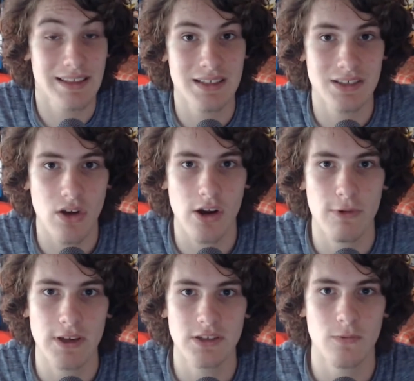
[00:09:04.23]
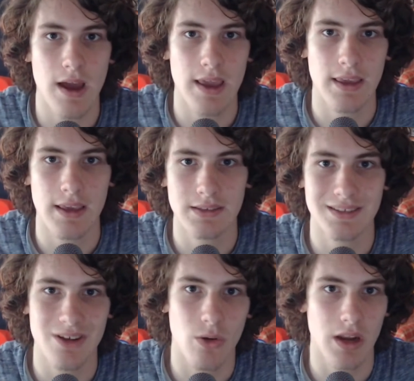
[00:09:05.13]
the only reason why he
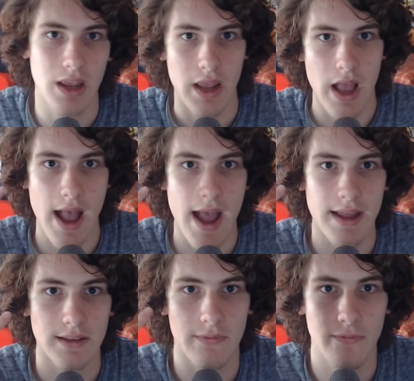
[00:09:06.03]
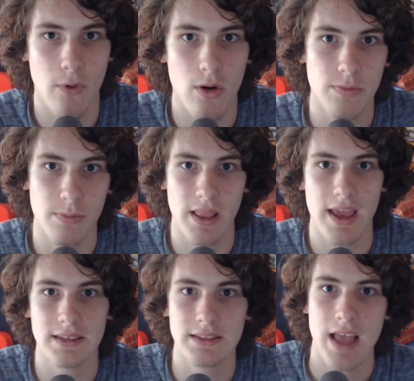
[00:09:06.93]
is only at the 4th
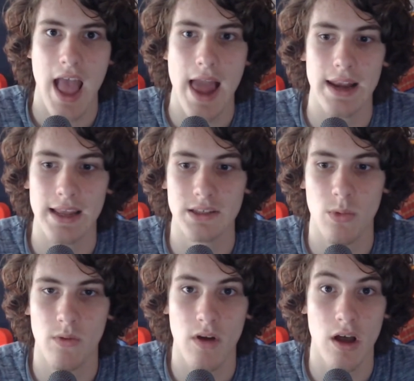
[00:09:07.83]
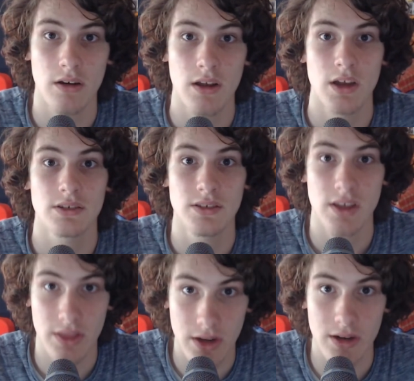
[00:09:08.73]
place. And let's move on to the
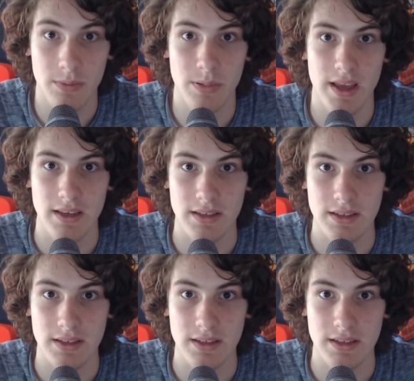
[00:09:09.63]
3rd place.